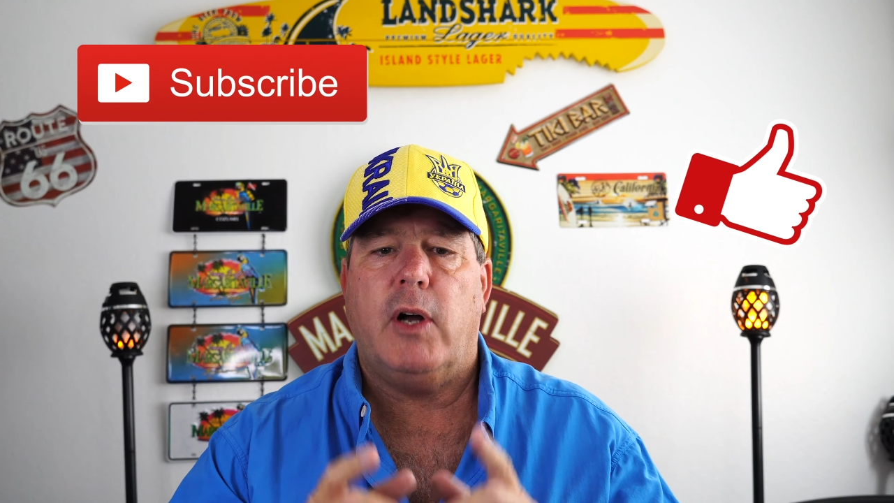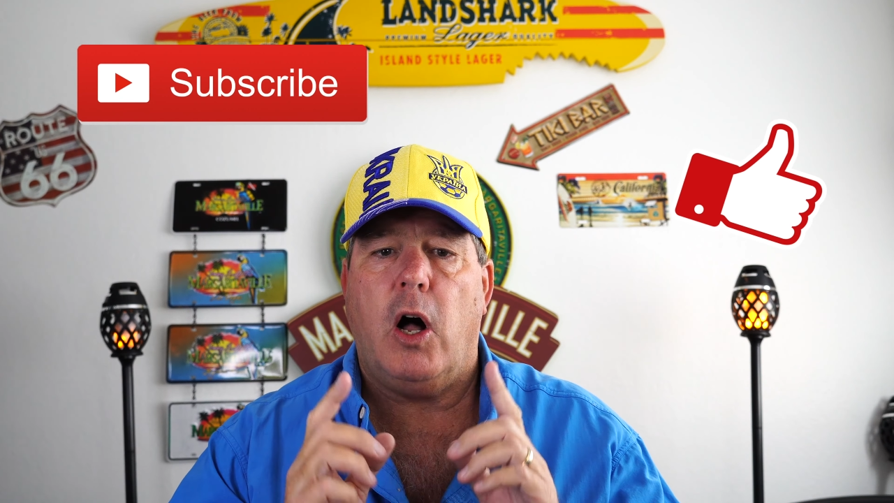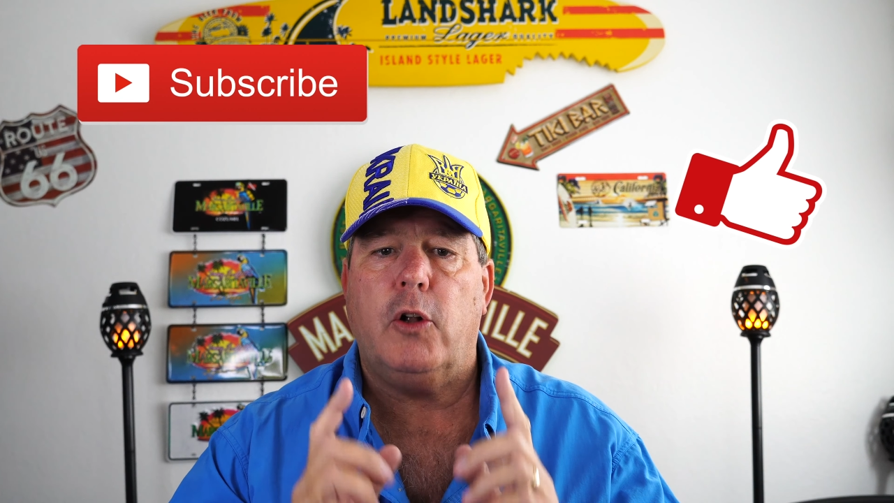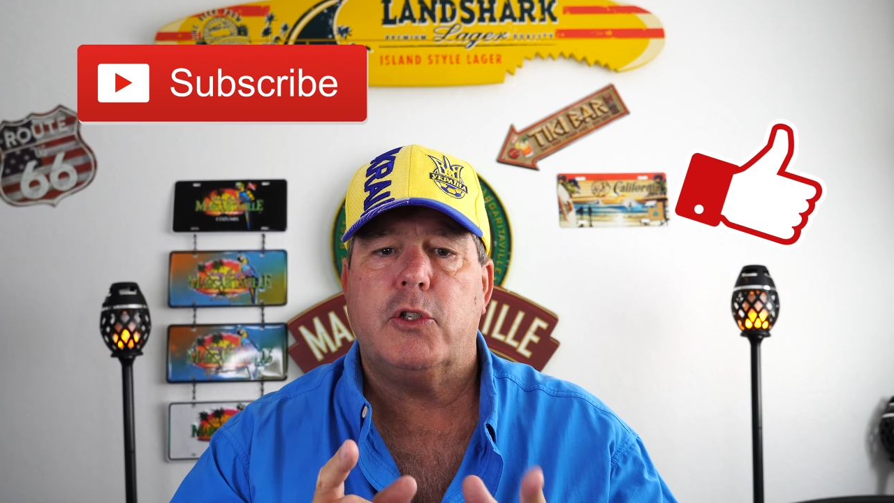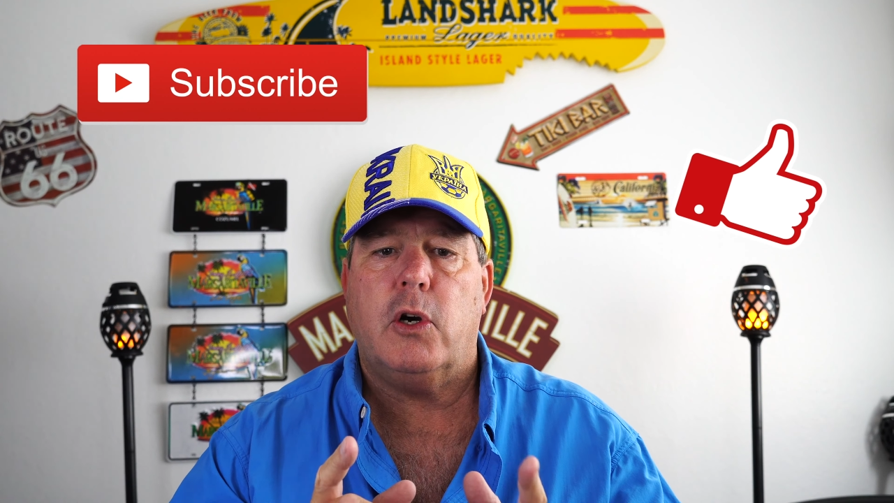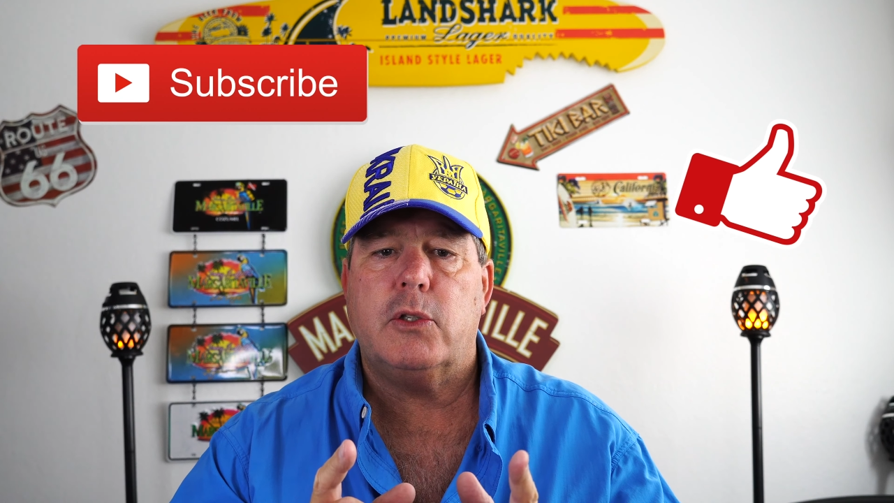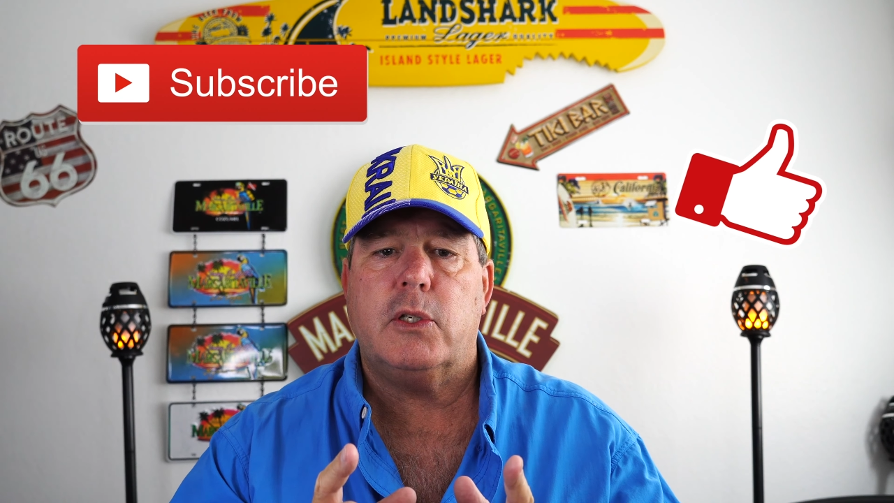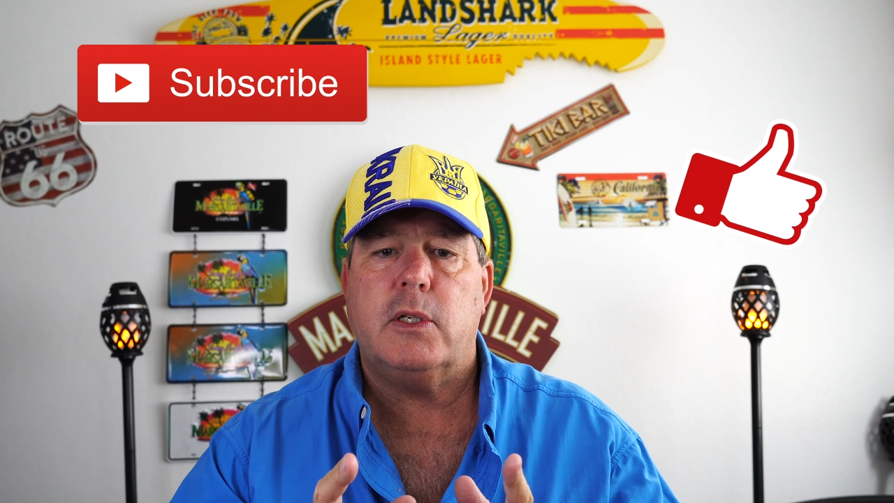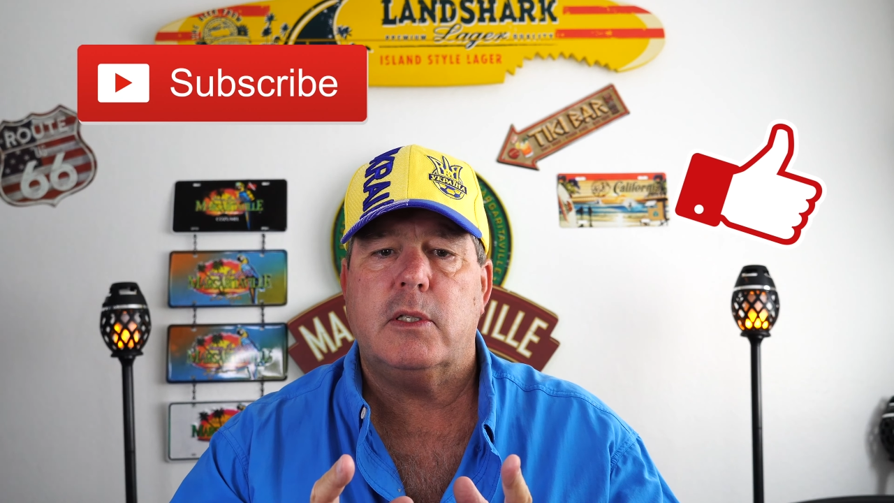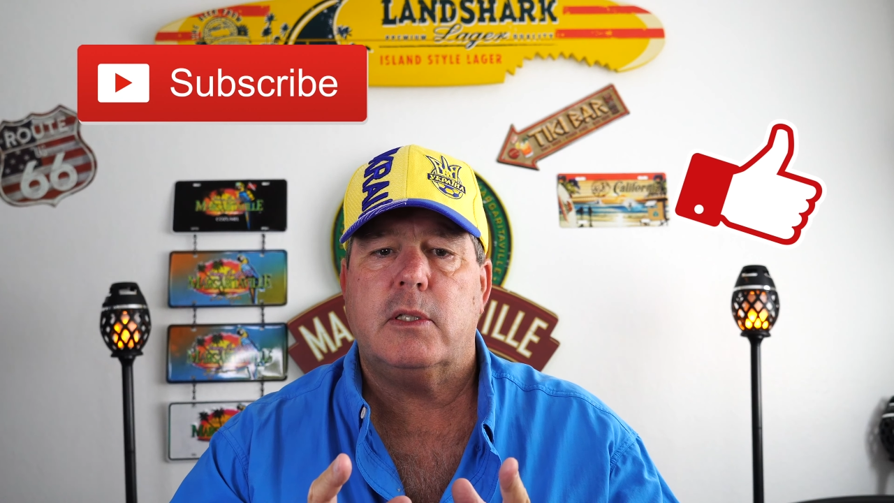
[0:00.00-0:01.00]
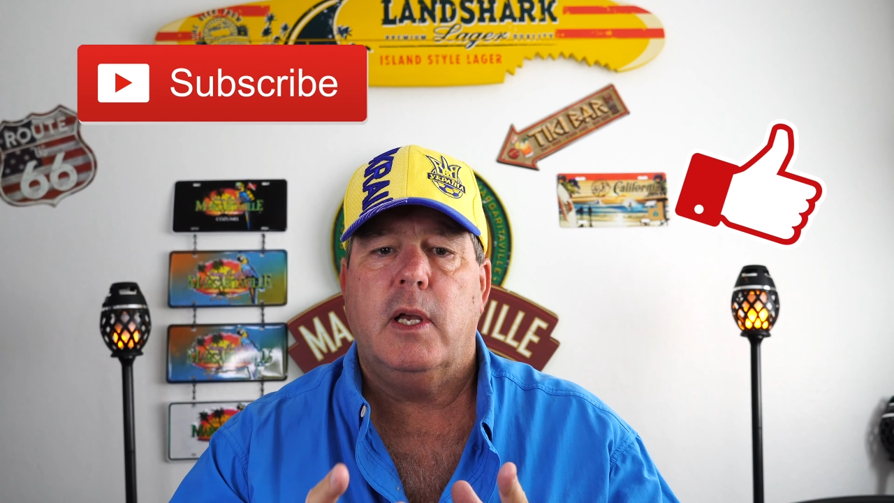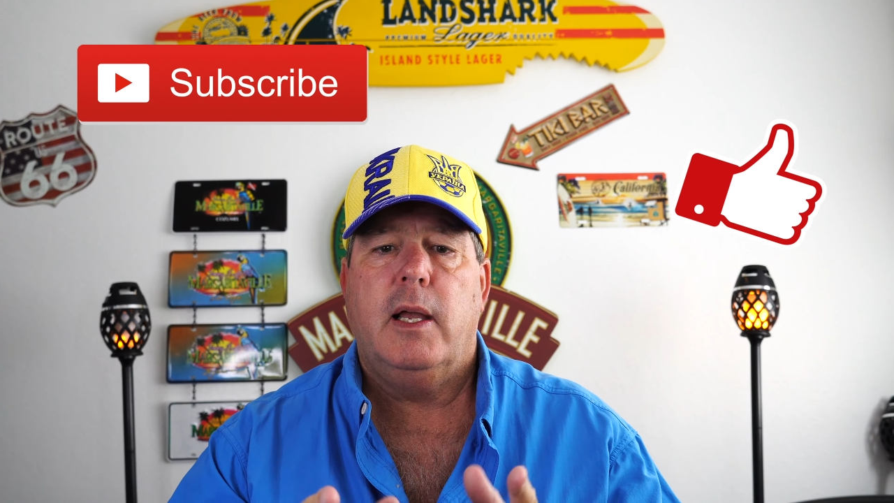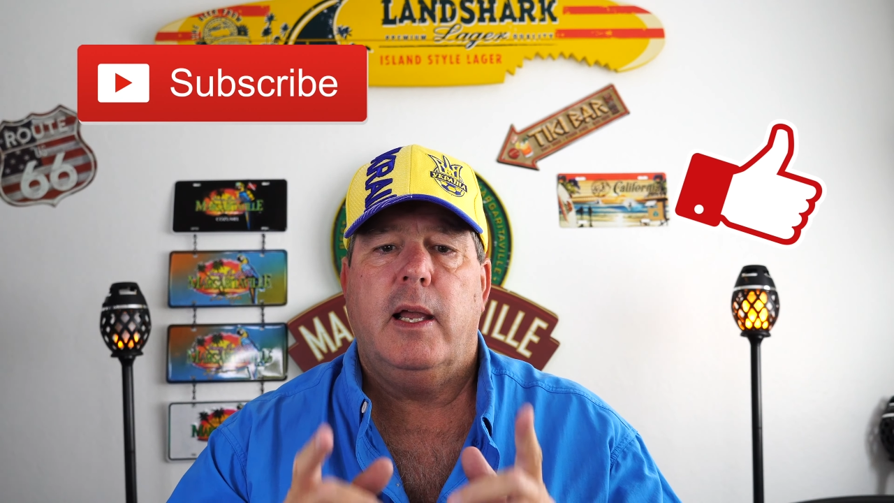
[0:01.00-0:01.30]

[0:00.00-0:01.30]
all doses